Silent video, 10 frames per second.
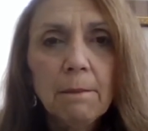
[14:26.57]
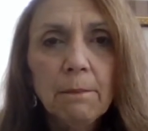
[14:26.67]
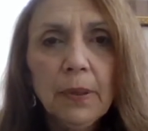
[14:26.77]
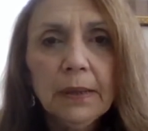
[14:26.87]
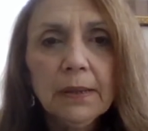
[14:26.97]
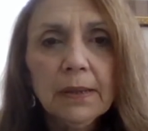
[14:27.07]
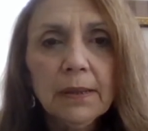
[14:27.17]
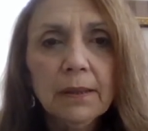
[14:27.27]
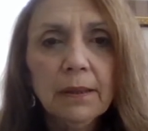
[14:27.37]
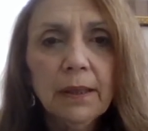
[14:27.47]
But
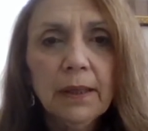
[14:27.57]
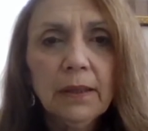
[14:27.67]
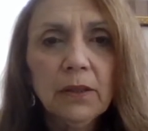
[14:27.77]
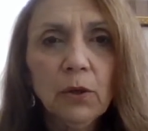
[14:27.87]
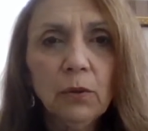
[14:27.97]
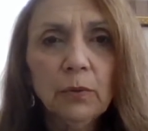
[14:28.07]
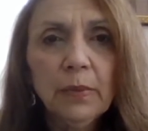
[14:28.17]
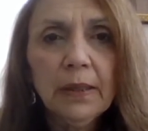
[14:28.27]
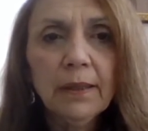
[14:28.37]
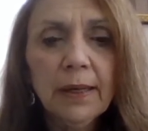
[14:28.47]
they told
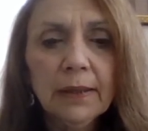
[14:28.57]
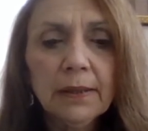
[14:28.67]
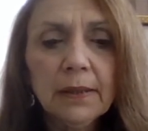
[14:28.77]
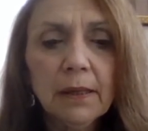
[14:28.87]
me that